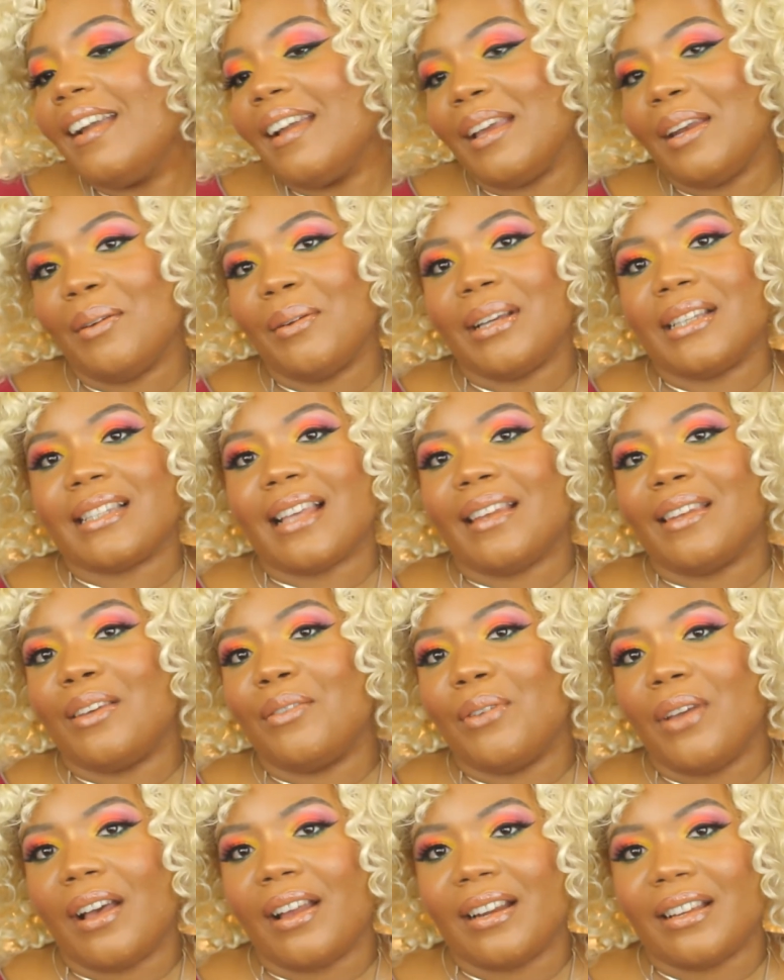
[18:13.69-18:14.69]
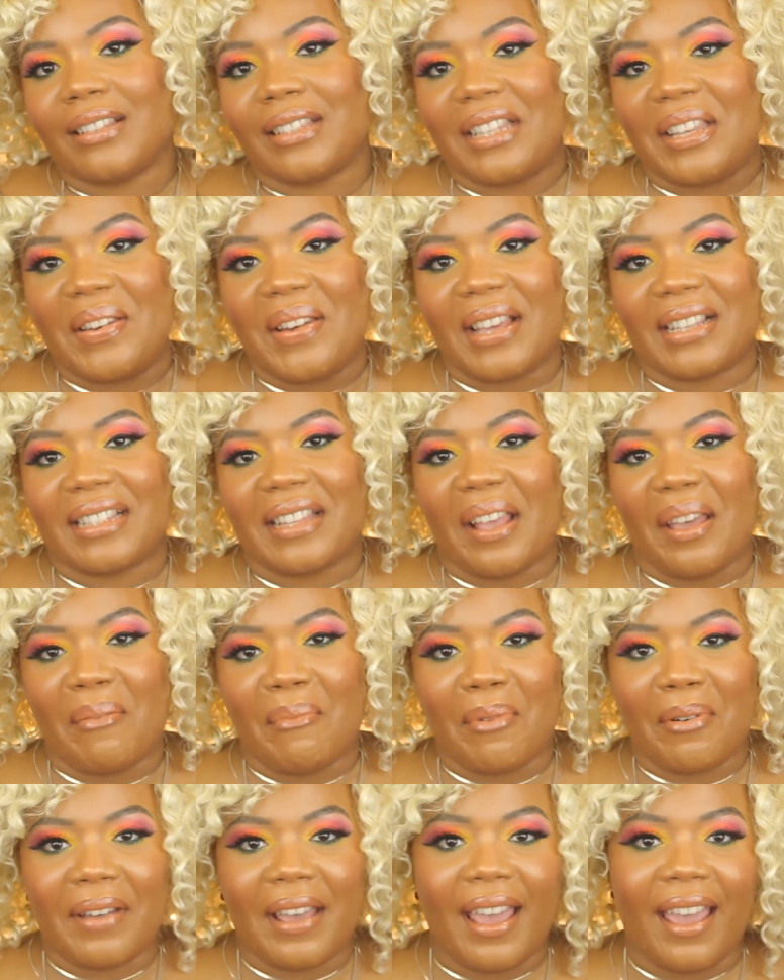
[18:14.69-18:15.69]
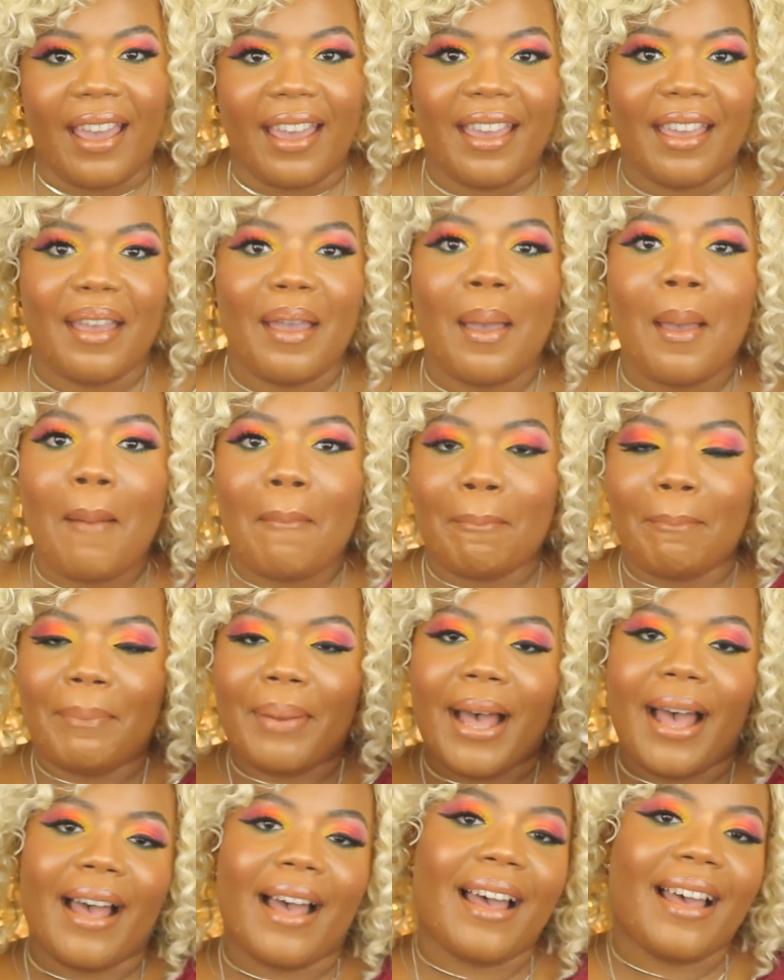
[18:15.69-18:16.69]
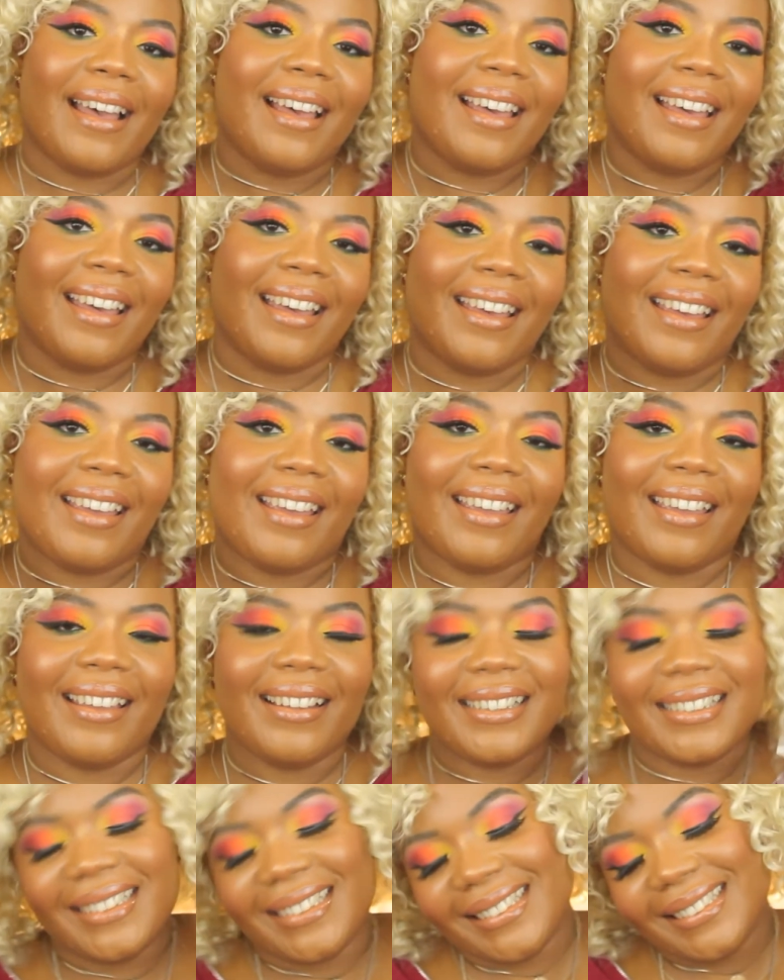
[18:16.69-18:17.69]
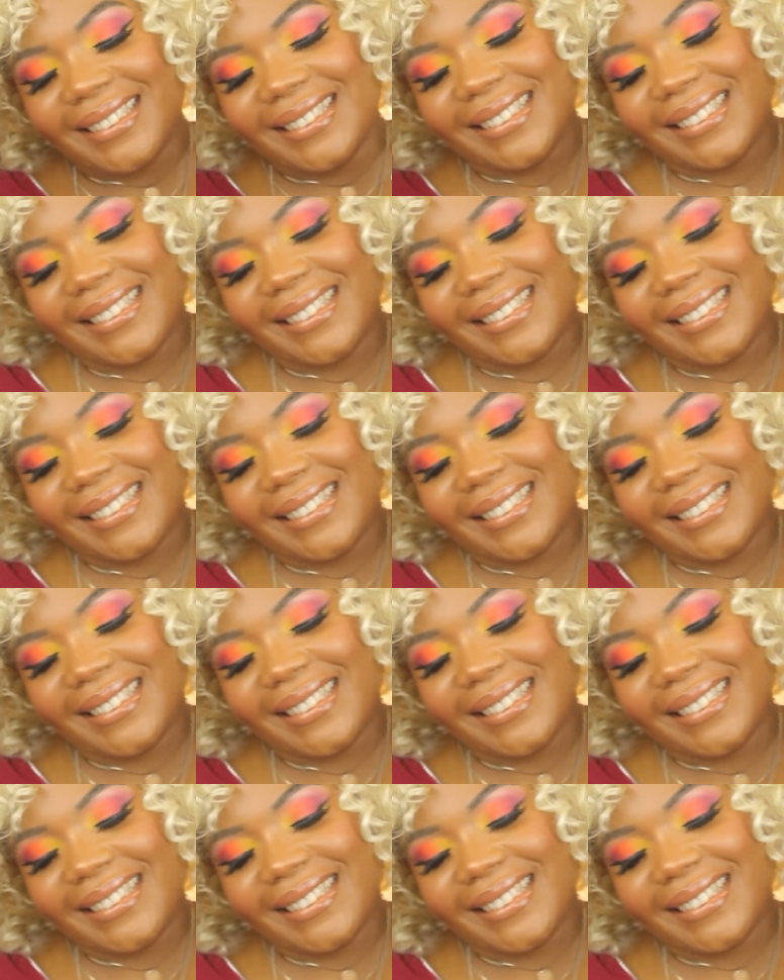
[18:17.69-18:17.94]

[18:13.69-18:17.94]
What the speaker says: Anyways, I love y'all, and I'll see you next time. Okay, bye.